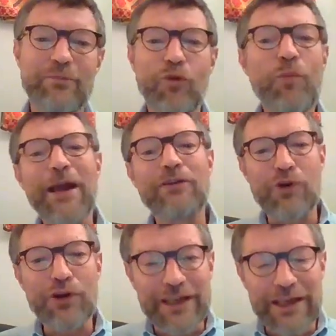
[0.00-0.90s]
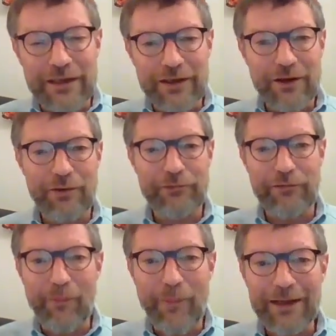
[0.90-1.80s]
mobile working
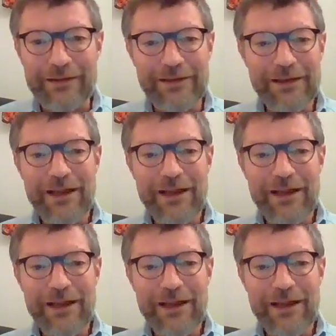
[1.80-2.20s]
format.